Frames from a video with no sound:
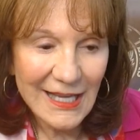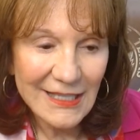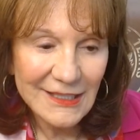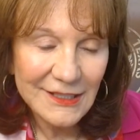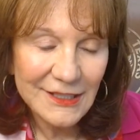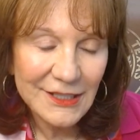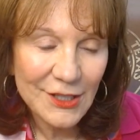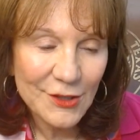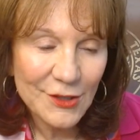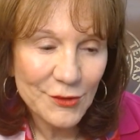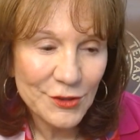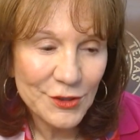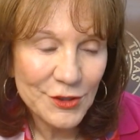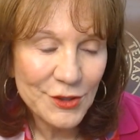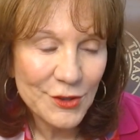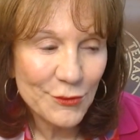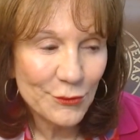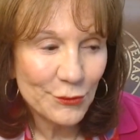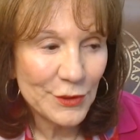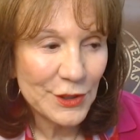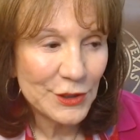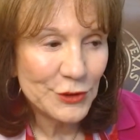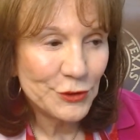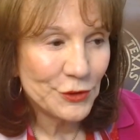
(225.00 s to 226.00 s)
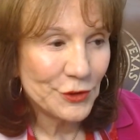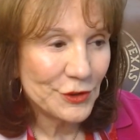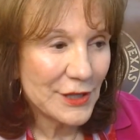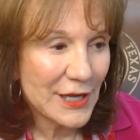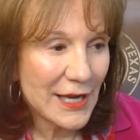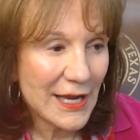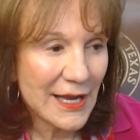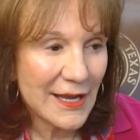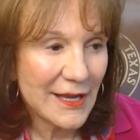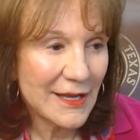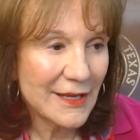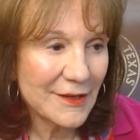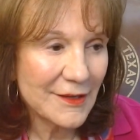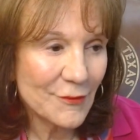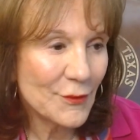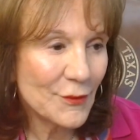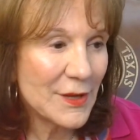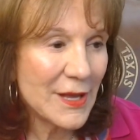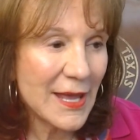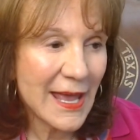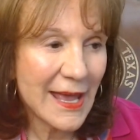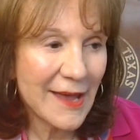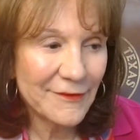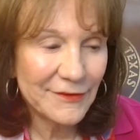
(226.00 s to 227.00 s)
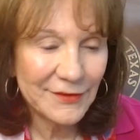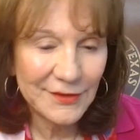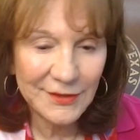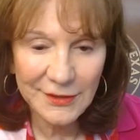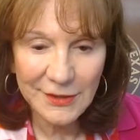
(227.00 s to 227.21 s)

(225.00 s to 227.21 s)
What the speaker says: And so, Richard, we have